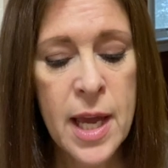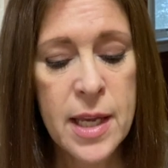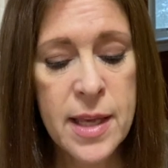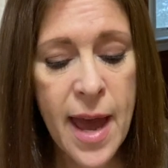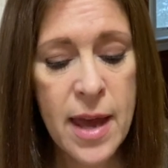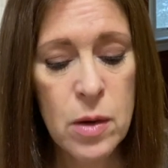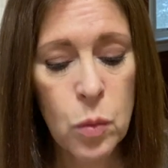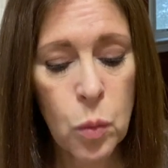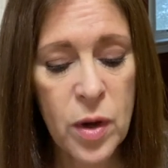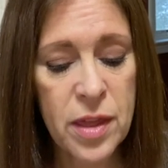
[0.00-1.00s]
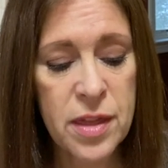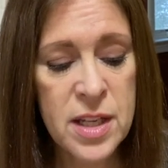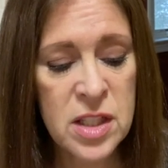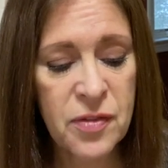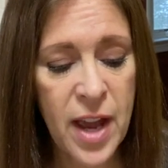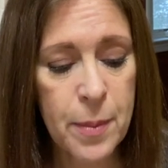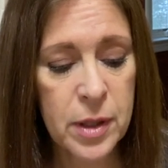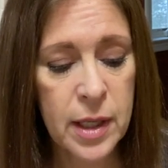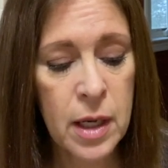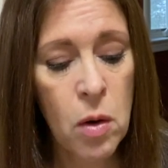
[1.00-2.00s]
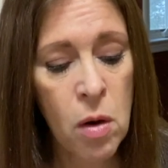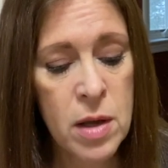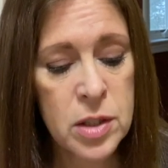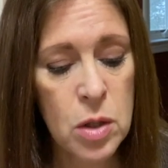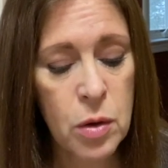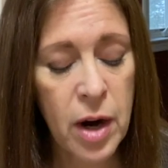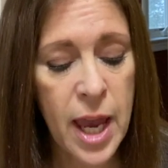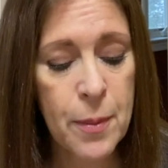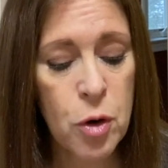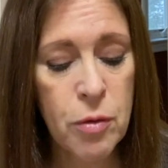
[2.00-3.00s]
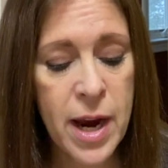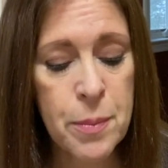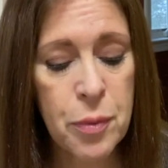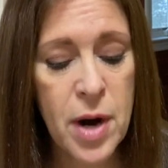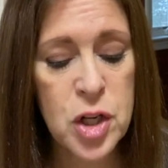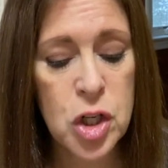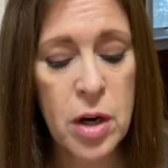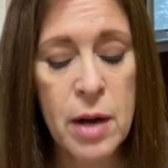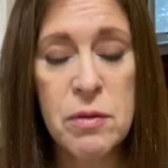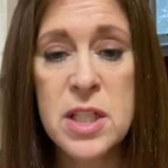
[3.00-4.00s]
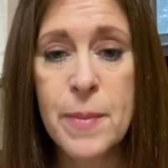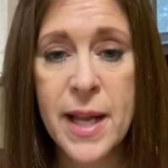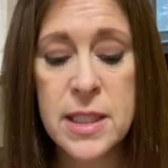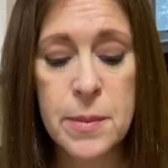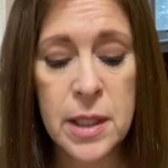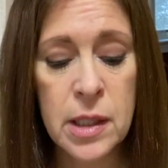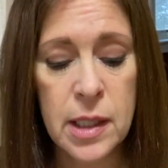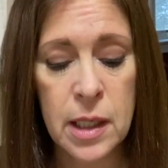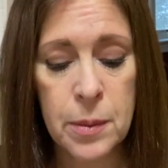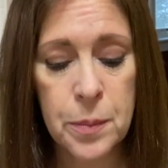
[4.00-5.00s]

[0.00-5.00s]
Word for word: Yet, with this family also came great pressure and responsibility.